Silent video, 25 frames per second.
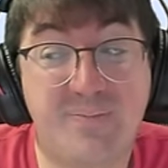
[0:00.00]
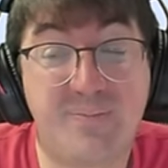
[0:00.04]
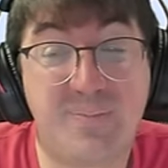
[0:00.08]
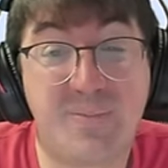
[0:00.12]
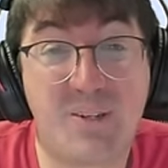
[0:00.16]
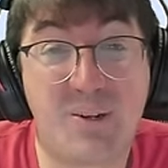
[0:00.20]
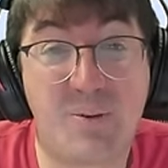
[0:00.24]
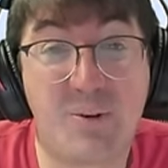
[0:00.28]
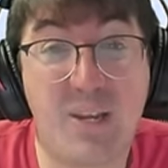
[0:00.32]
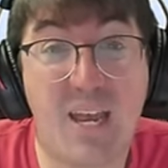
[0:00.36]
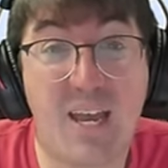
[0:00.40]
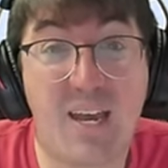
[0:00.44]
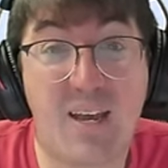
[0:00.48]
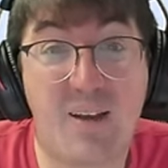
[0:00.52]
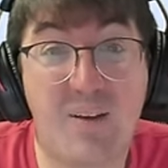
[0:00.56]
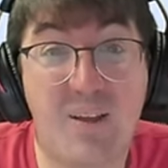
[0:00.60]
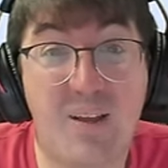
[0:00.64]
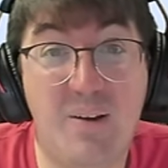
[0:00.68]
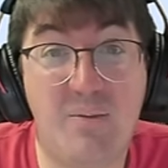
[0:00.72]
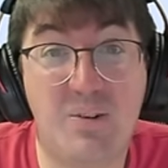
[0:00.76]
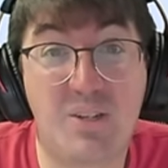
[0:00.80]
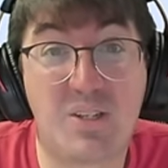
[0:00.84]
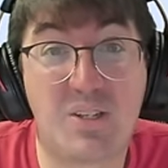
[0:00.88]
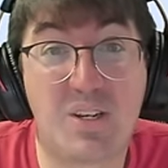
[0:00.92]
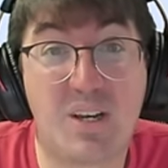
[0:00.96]
so yeah,
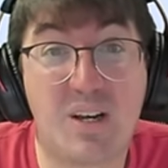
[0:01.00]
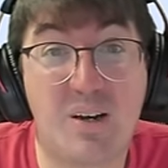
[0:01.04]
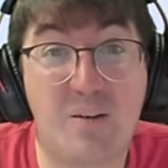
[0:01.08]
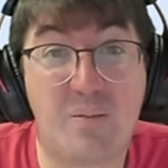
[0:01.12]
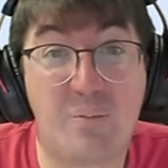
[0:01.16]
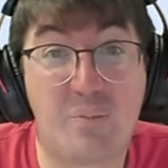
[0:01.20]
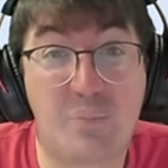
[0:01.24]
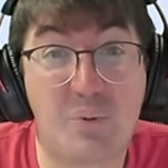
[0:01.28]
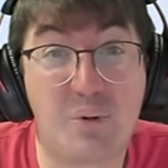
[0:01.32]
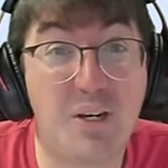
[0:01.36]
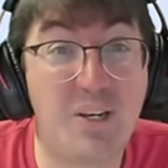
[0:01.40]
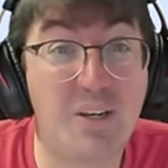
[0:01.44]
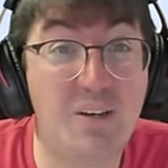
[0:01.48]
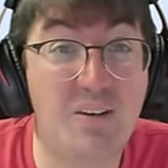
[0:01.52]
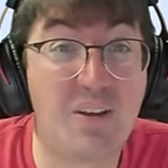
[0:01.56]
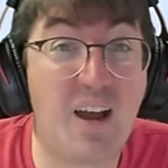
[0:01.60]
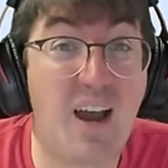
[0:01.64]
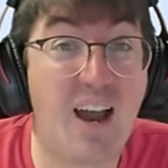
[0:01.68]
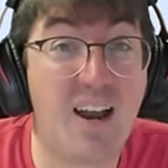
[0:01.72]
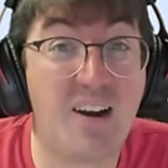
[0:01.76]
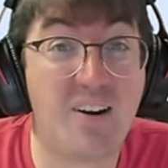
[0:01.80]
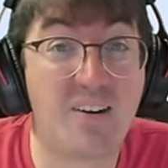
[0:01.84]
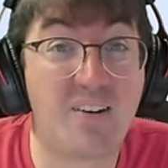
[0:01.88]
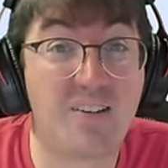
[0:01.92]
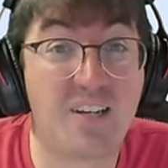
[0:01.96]
it was a pretty
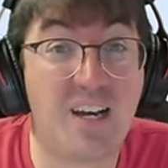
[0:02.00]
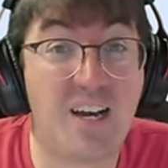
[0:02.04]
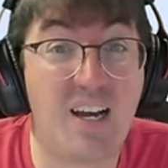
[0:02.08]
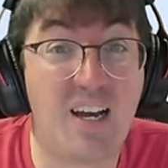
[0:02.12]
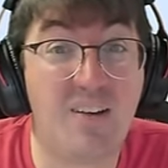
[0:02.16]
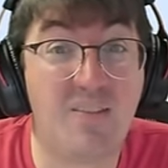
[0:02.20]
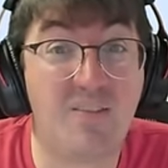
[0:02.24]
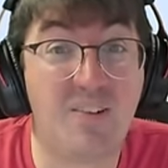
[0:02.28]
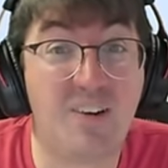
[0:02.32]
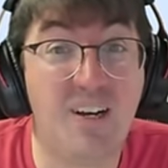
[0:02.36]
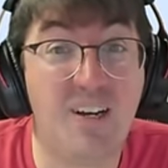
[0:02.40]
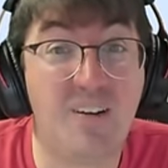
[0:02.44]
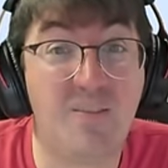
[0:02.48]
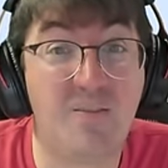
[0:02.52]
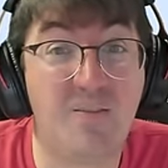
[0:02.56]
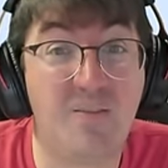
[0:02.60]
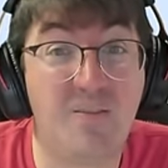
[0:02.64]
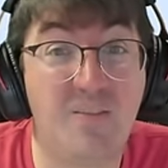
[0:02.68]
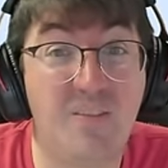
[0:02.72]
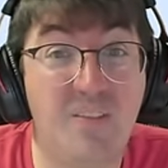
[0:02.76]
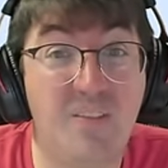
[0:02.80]
dire time, right?